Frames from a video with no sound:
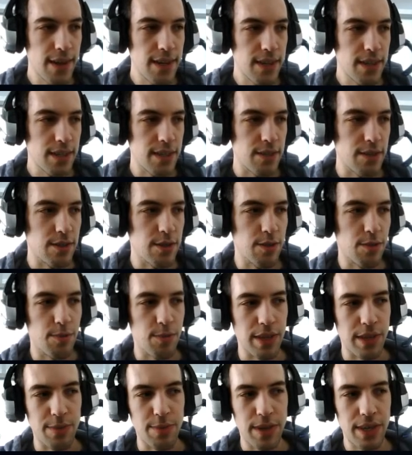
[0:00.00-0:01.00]
So
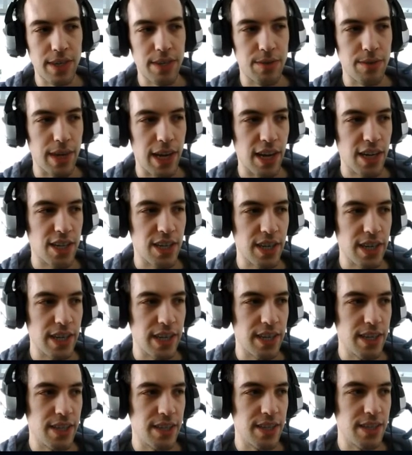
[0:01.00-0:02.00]
what you want to do actually
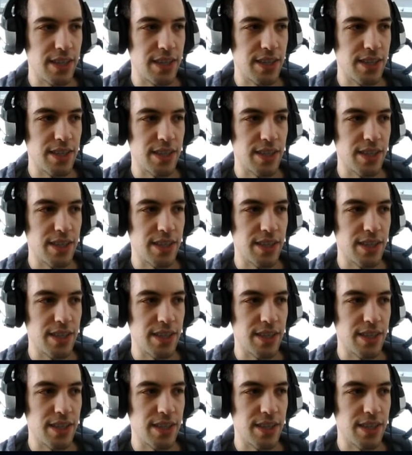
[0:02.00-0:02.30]
is